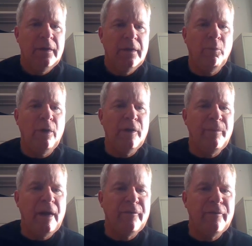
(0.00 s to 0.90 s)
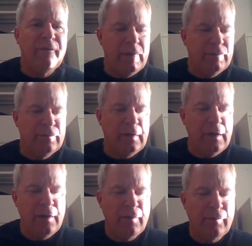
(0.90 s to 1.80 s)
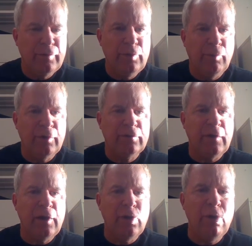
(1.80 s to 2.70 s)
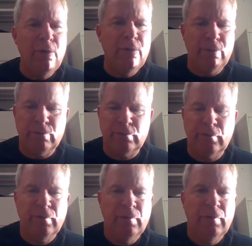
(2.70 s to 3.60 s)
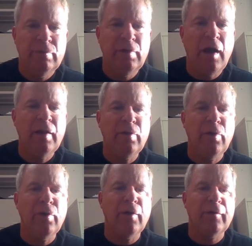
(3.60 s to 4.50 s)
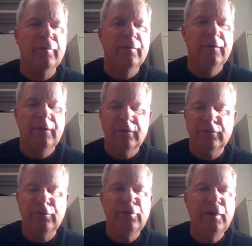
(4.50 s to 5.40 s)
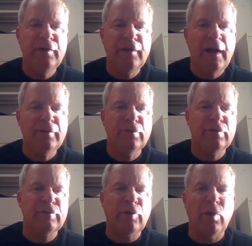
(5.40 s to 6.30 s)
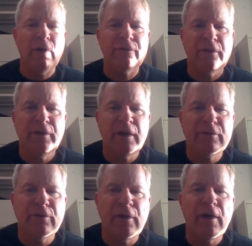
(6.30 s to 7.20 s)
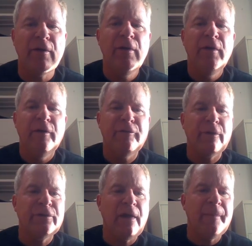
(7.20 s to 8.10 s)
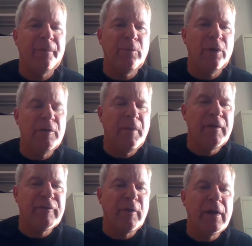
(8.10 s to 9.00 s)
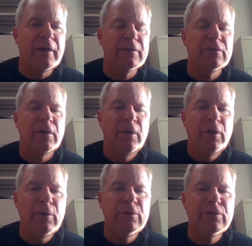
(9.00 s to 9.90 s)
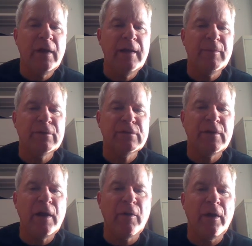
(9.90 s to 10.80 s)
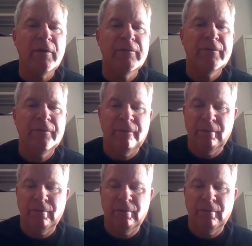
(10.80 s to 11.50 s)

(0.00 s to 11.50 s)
here, you want to say whose, not her. So you need an adjective clause connector there. For example, one of my friends whose name is Sarah,